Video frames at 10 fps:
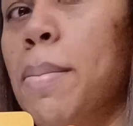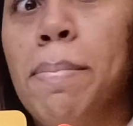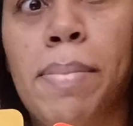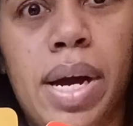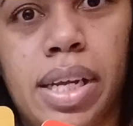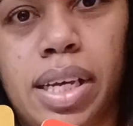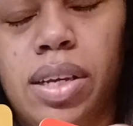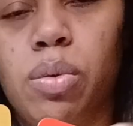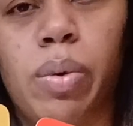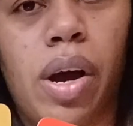money,
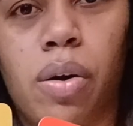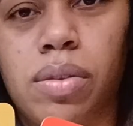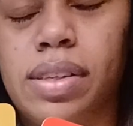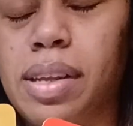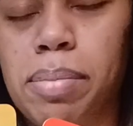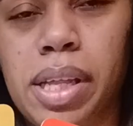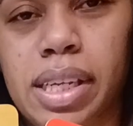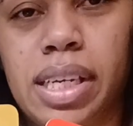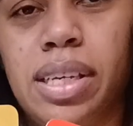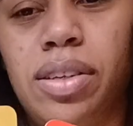wealth,
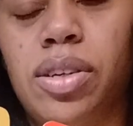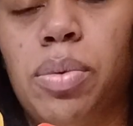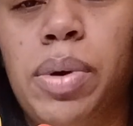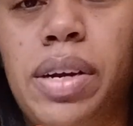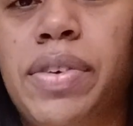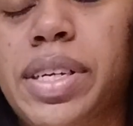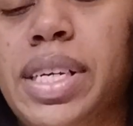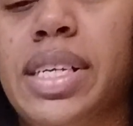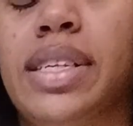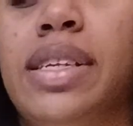stability, you know, whatever it
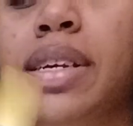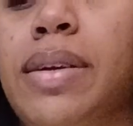is.